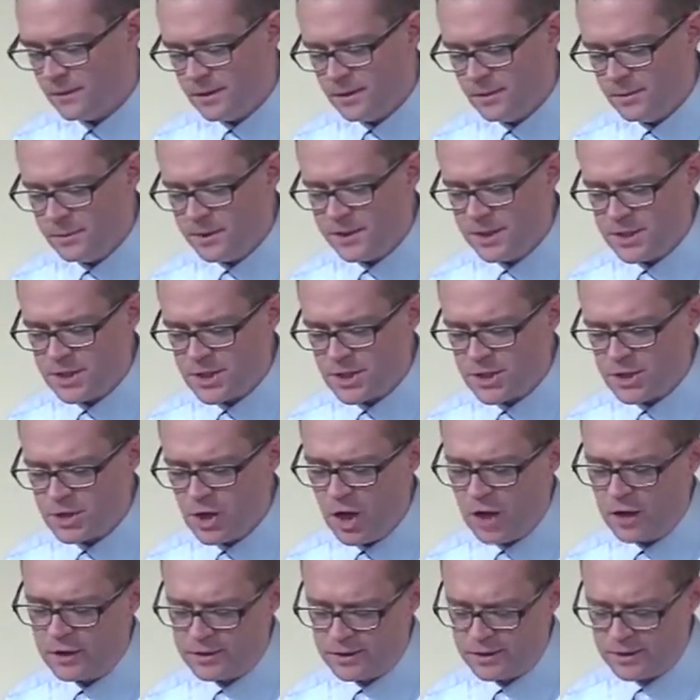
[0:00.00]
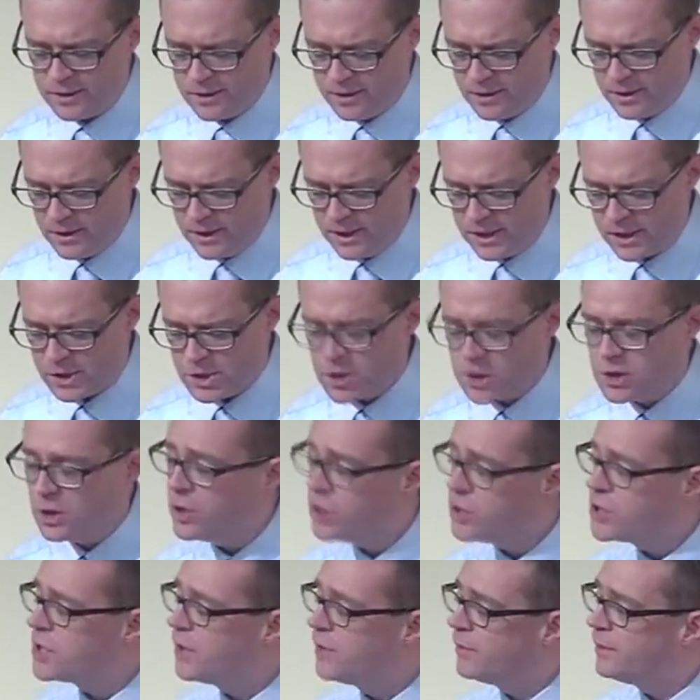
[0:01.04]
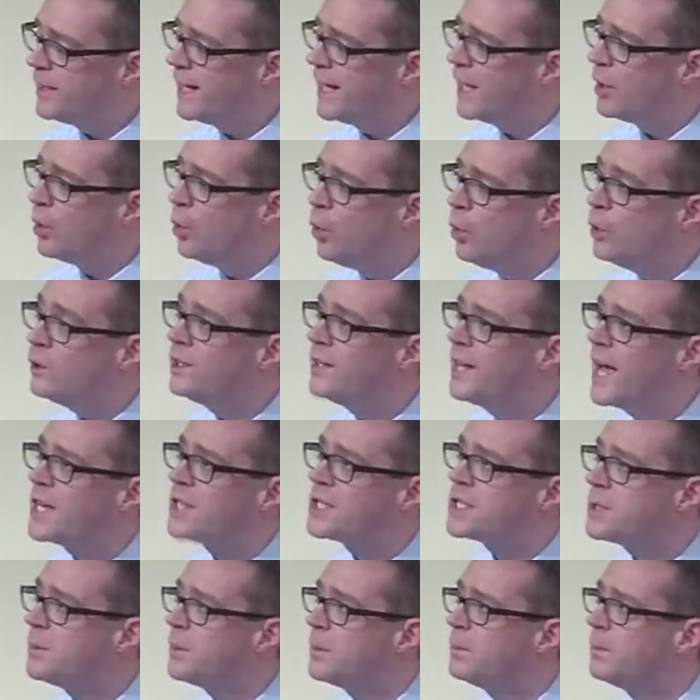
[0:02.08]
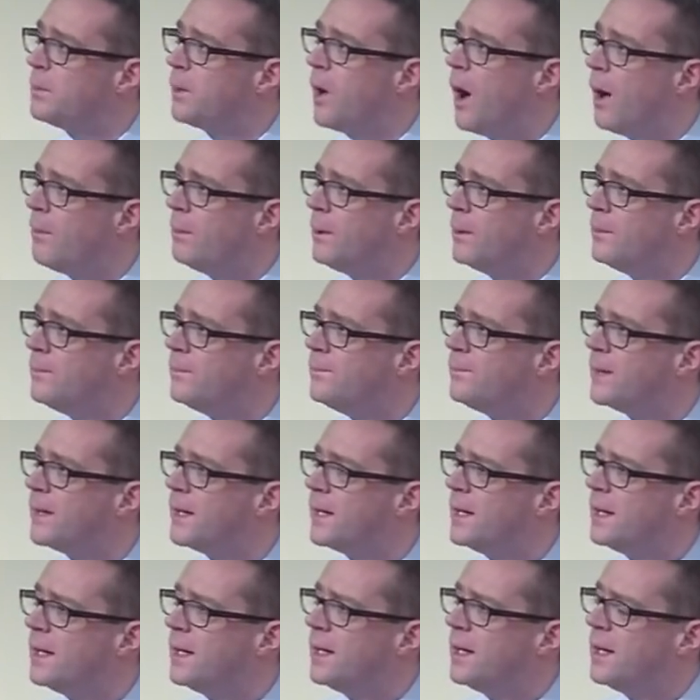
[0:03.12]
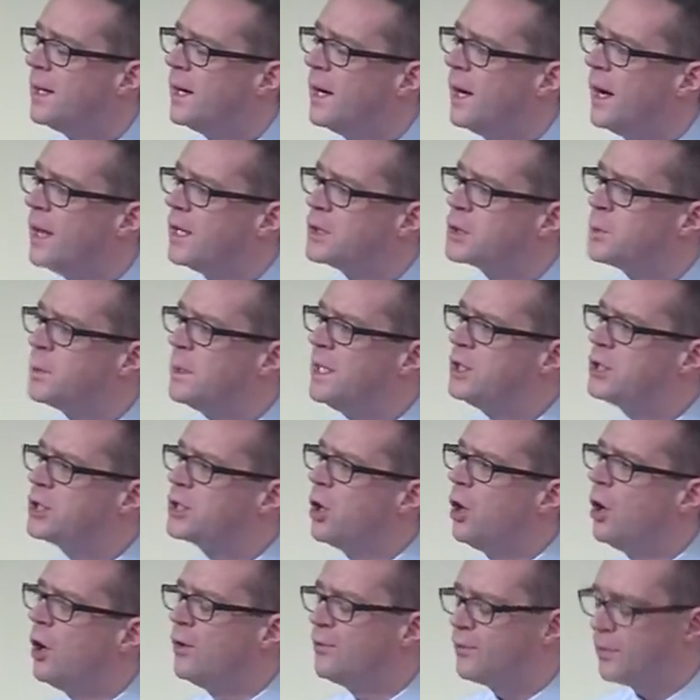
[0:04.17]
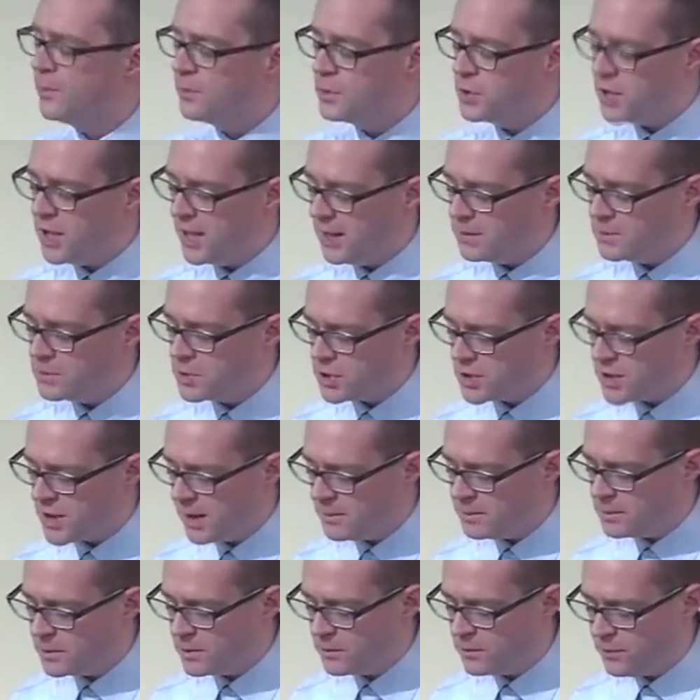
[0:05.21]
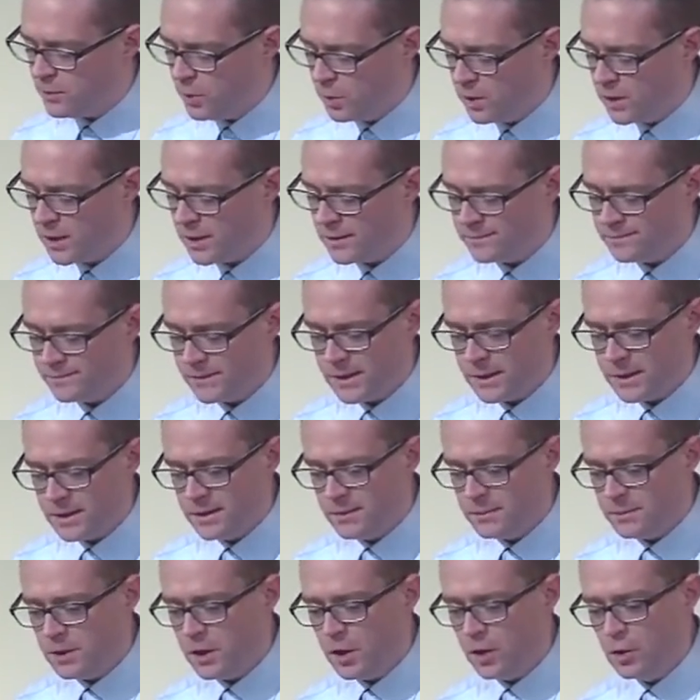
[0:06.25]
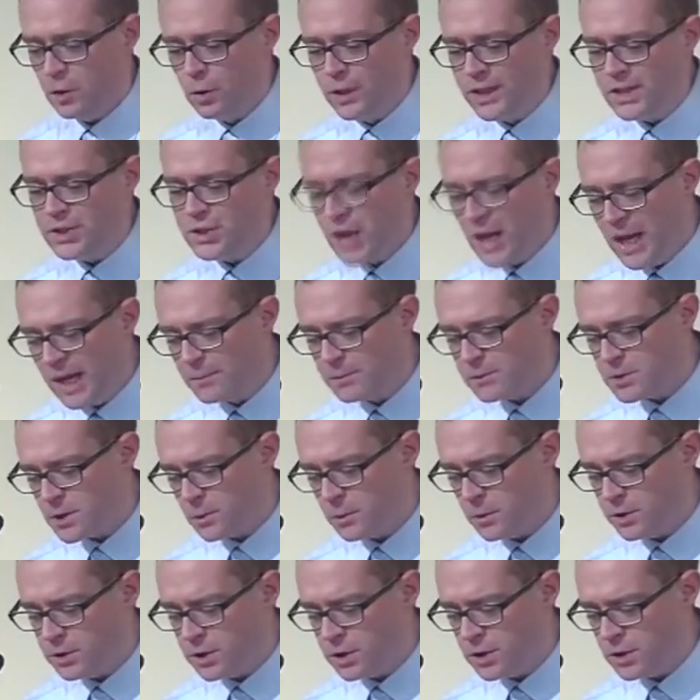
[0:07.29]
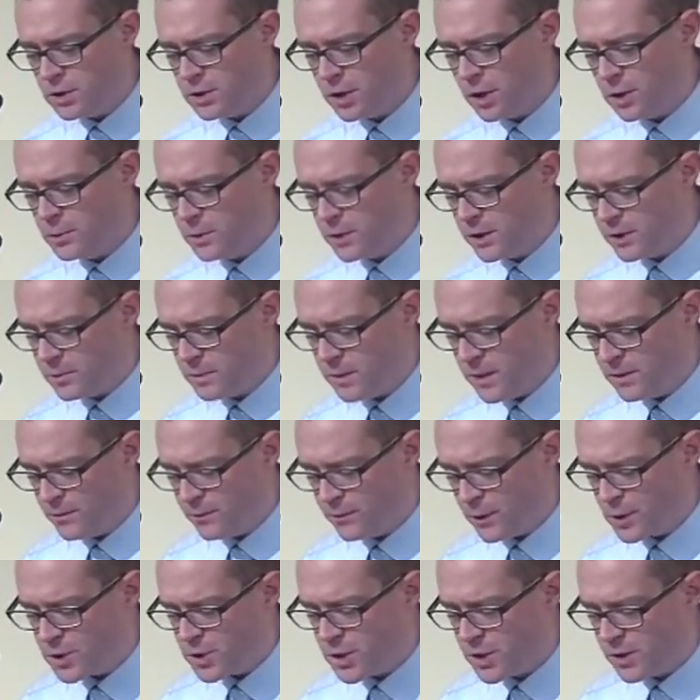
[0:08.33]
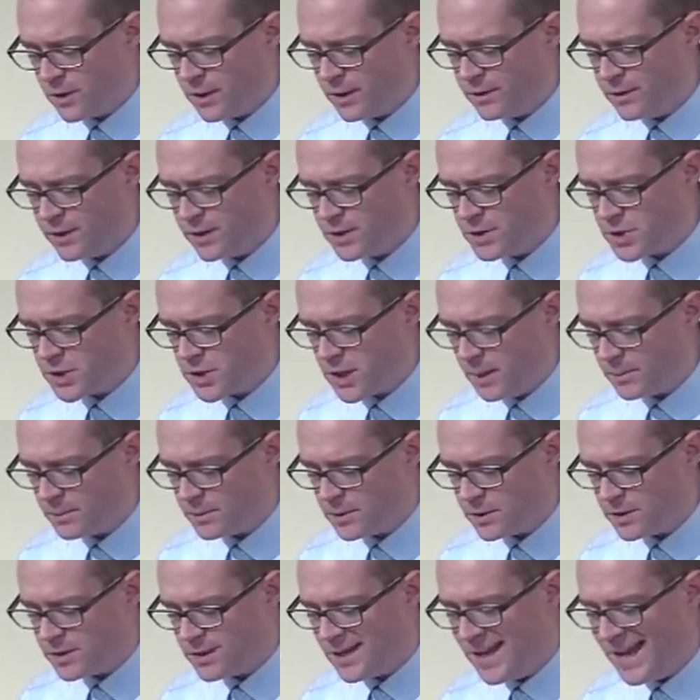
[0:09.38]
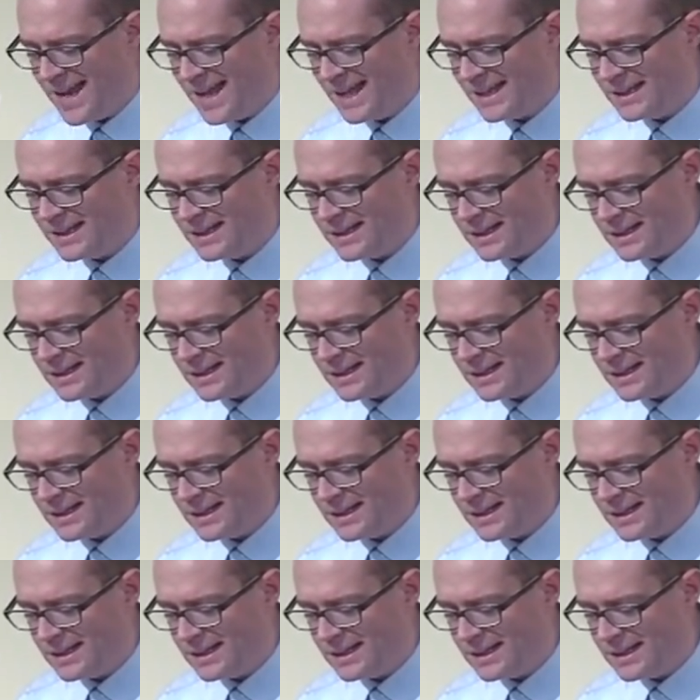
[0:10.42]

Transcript: But this is not exclusively an Old Testament problem, as we saw from James chapter 4 but not only James. I want you to turn with me to 1 Corinthians chapter 10.